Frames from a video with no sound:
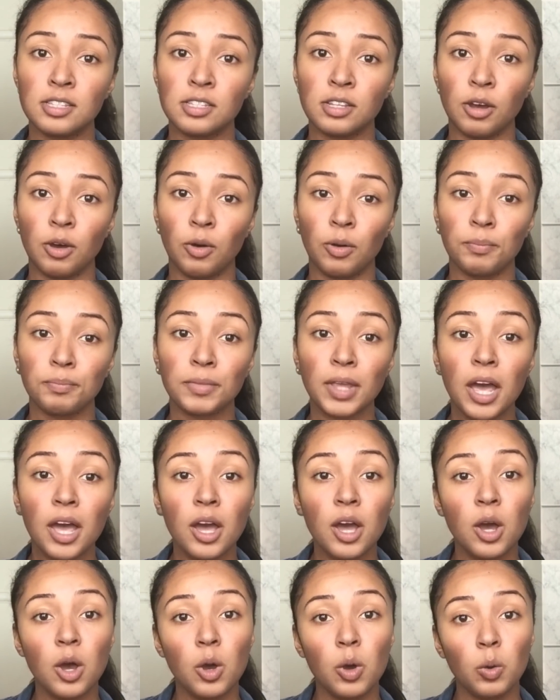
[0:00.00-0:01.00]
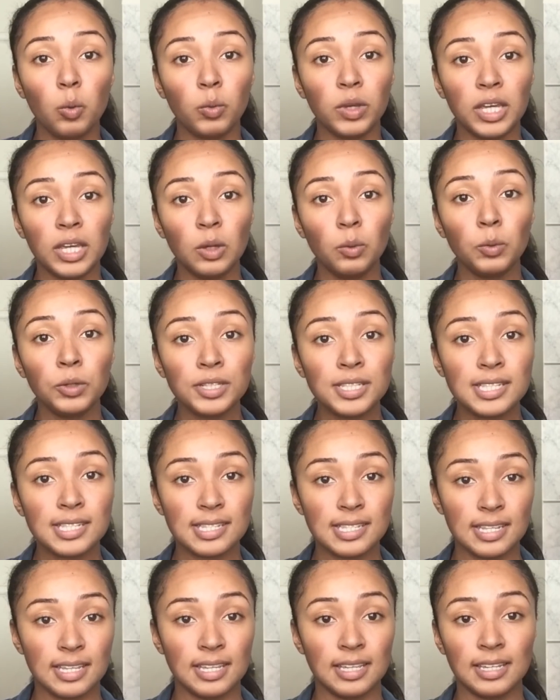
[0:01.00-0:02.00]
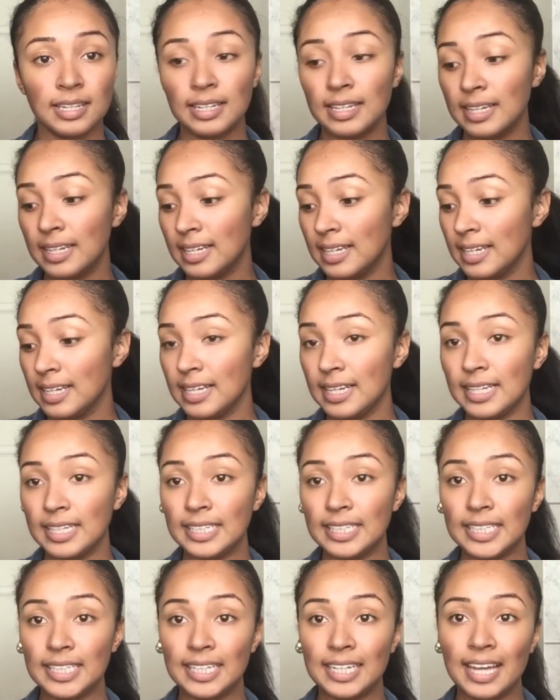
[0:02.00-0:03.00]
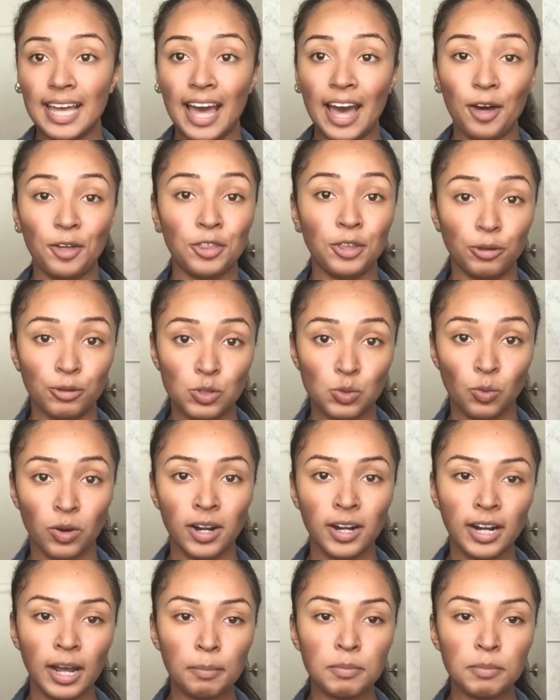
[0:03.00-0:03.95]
So we will see how those work.